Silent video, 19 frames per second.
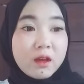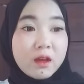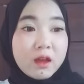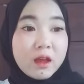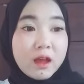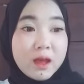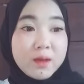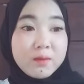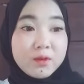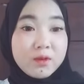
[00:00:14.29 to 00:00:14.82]

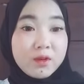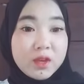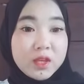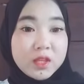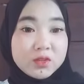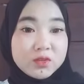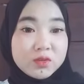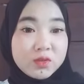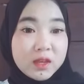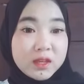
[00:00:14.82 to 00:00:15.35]
I'm going
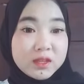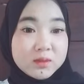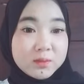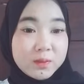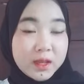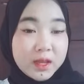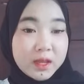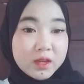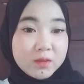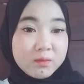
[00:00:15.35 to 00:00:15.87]
to
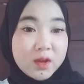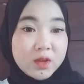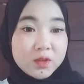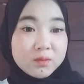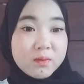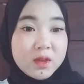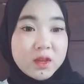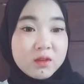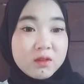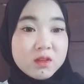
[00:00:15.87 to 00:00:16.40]
explain about
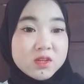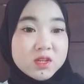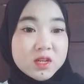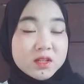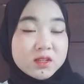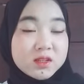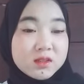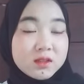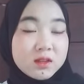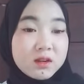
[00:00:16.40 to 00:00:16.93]
my
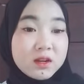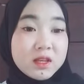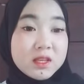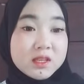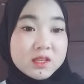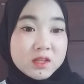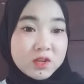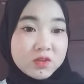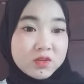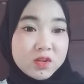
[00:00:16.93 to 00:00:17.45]

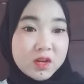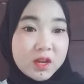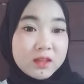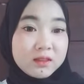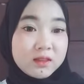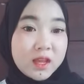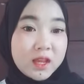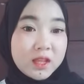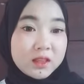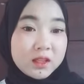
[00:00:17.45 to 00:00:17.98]
research
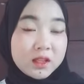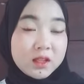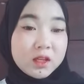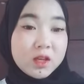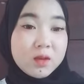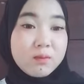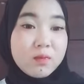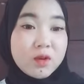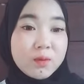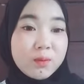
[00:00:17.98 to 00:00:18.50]
entitled
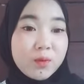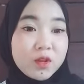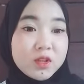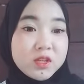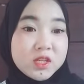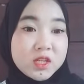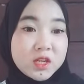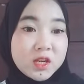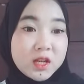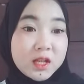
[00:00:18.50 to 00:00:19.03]
A
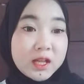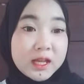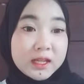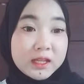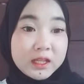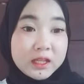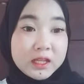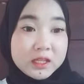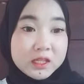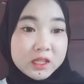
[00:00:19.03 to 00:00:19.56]
Morphological
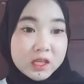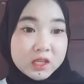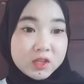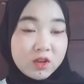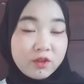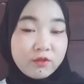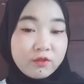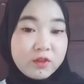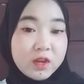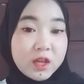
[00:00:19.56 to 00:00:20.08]
Analysis
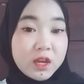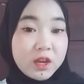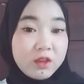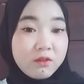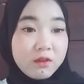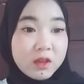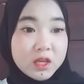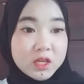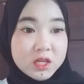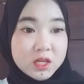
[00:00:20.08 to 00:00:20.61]
of
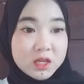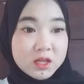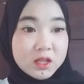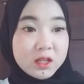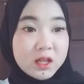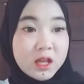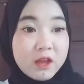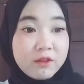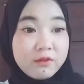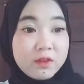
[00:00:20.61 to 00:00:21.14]

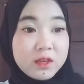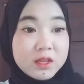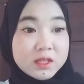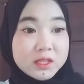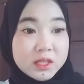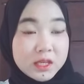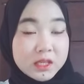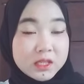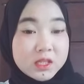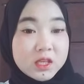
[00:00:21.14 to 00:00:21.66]
Derivational
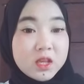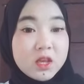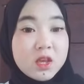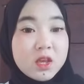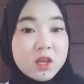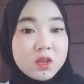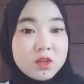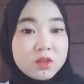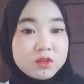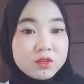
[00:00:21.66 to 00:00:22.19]
Affixes,
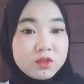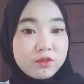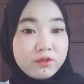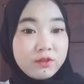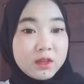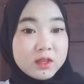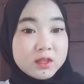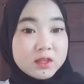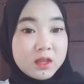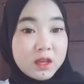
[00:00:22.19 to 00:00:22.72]

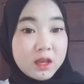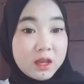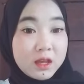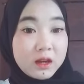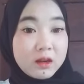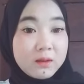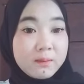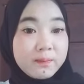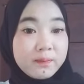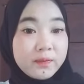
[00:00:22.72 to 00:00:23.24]
Suffix R
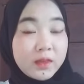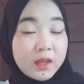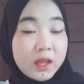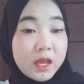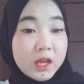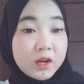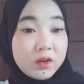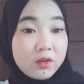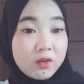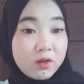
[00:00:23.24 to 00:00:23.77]

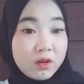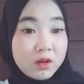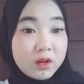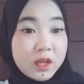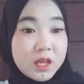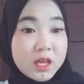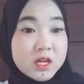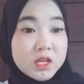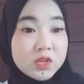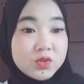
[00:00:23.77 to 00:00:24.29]
and or
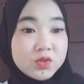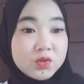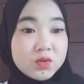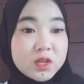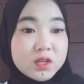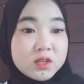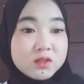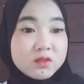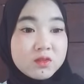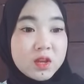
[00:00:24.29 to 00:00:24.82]
in the
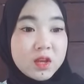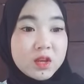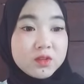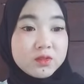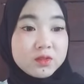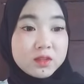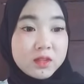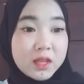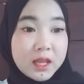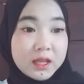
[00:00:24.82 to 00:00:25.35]
Students'
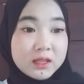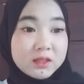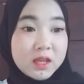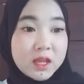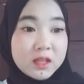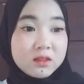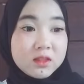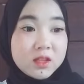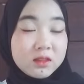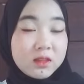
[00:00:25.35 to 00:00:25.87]
RecountText
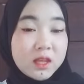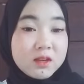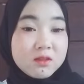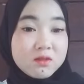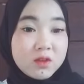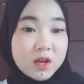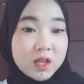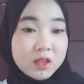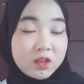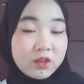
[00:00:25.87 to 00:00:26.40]
at the 10th
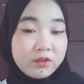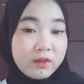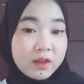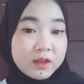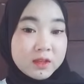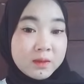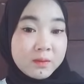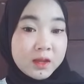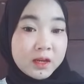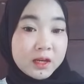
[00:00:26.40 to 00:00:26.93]
grade of
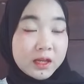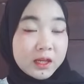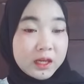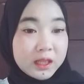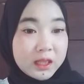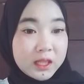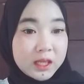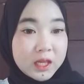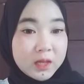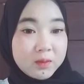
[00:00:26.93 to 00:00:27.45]
SMA Negeri
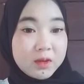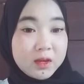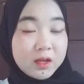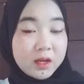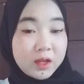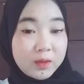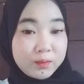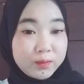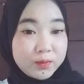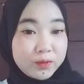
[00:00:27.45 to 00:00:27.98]
3 Bandar
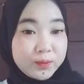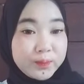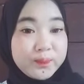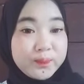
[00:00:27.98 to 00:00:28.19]
Lampung.